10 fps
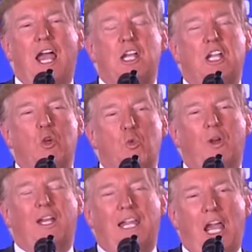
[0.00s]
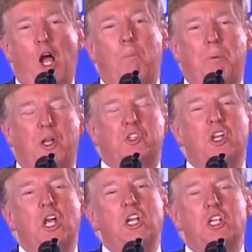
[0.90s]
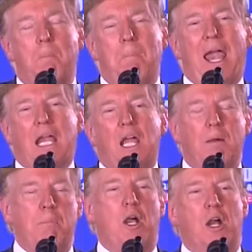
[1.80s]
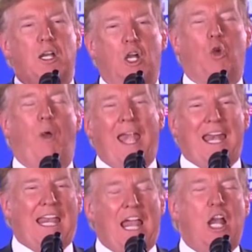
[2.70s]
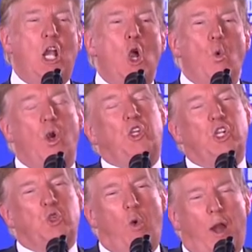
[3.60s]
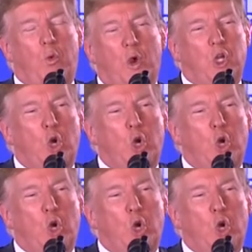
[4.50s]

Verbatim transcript: and can really help us to make America great again, which is what we're